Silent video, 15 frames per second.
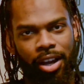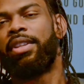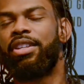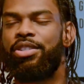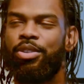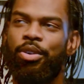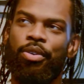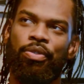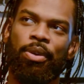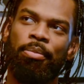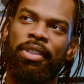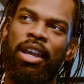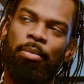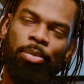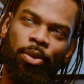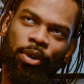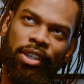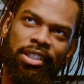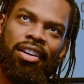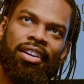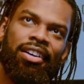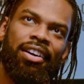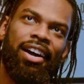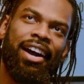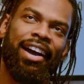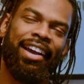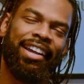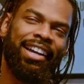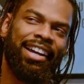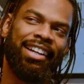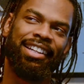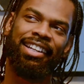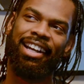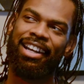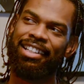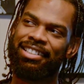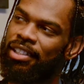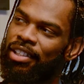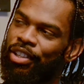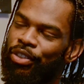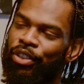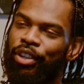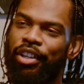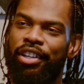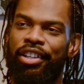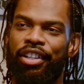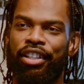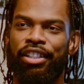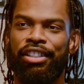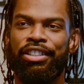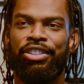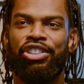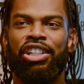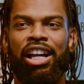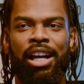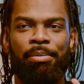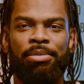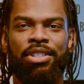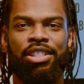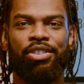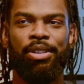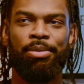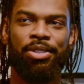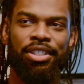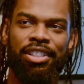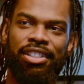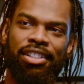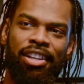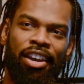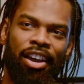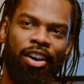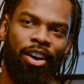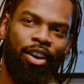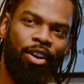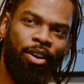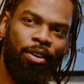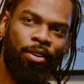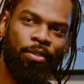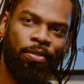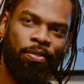So from that point, I kind of got the job description of